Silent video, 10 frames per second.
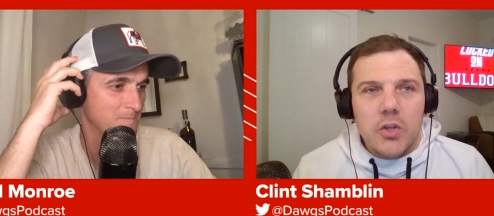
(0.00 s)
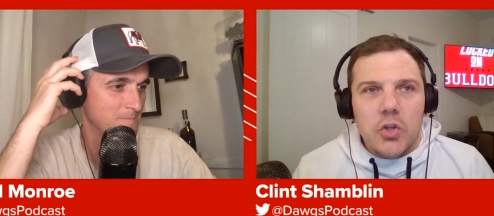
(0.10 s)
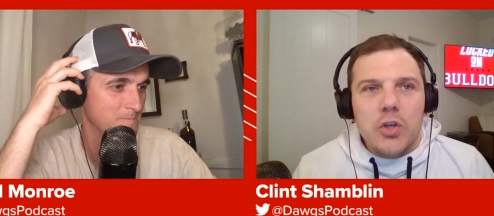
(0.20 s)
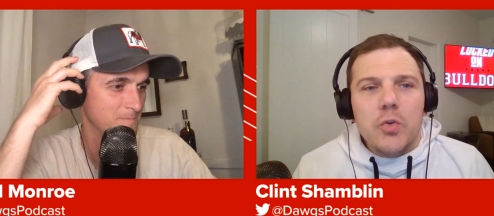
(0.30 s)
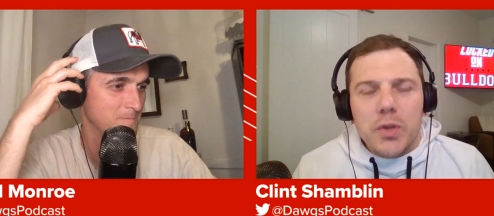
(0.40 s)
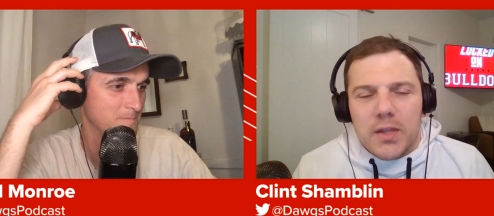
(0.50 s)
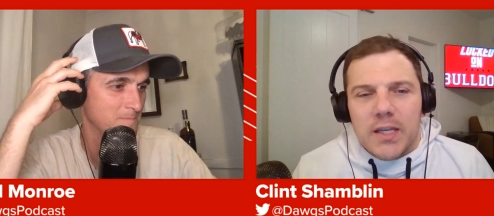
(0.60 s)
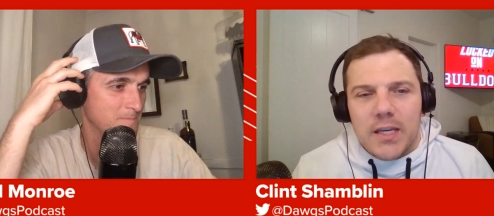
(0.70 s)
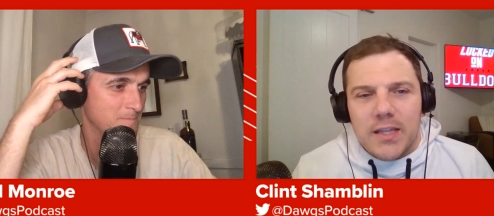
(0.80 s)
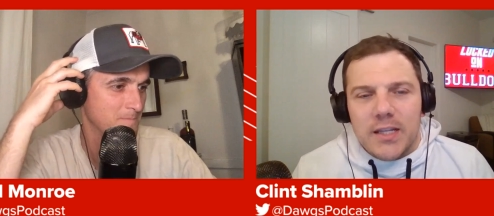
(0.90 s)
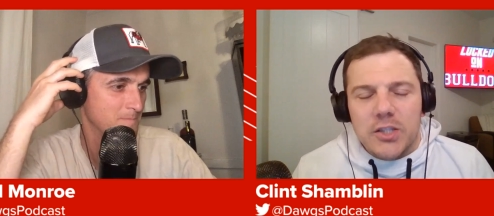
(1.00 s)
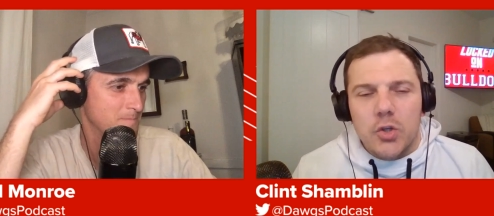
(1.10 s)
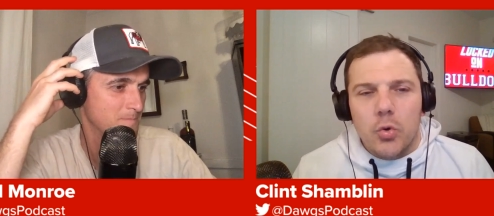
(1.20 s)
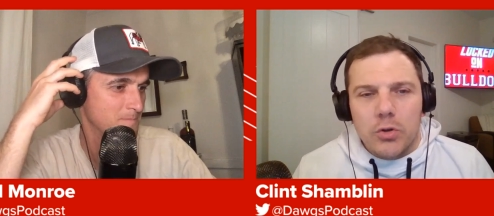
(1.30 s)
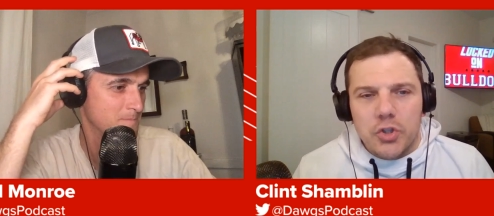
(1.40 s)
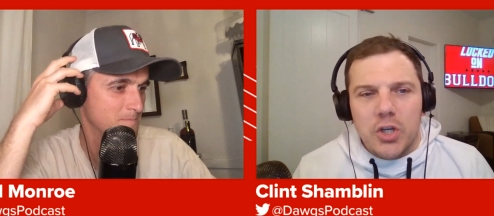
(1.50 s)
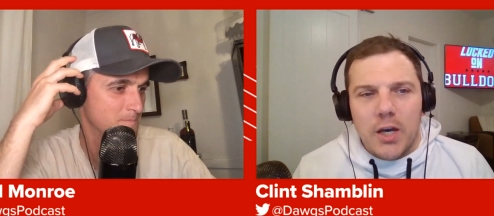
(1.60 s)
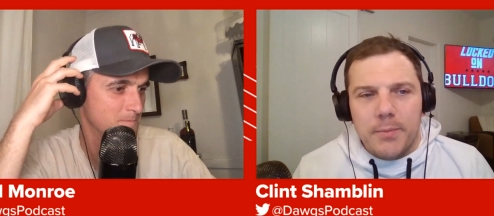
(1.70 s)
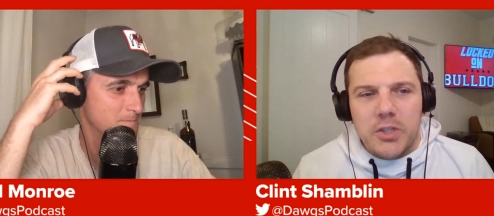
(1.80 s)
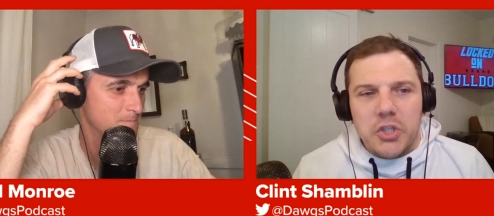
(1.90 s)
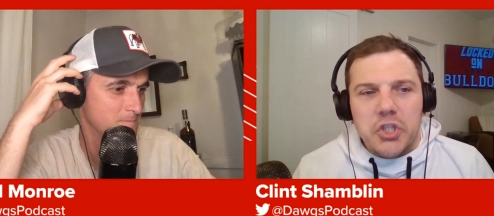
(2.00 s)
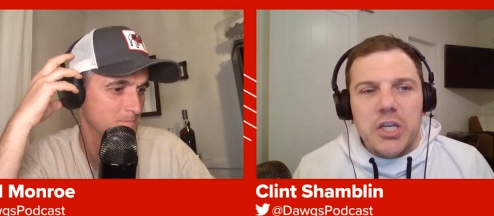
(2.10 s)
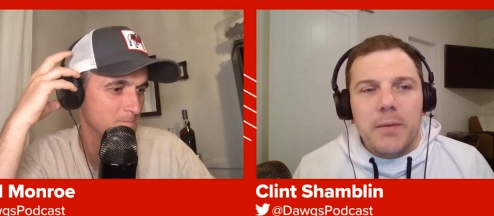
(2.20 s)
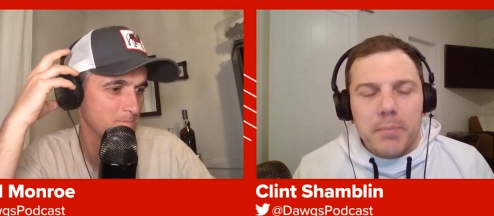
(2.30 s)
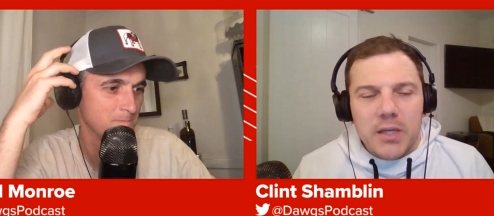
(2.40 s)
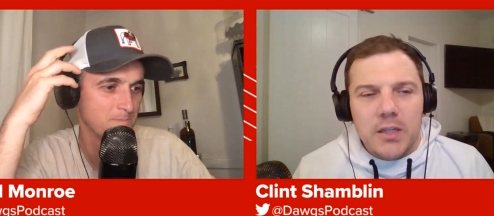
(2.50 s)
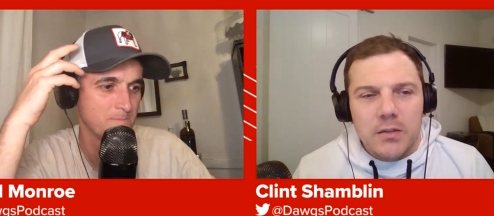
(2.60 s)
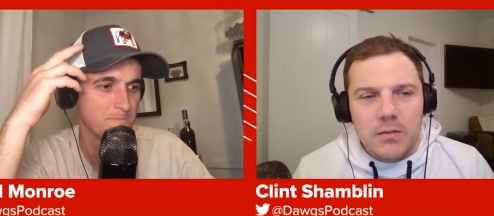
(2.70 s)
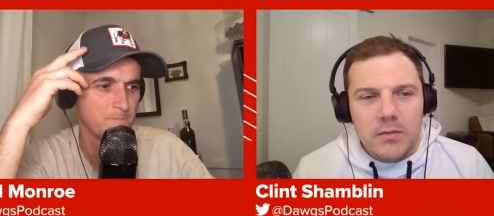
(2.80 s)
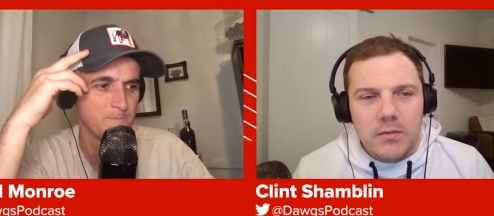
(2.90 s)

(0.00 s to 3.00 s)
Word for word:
Speaker 1: You think that it's your job to champion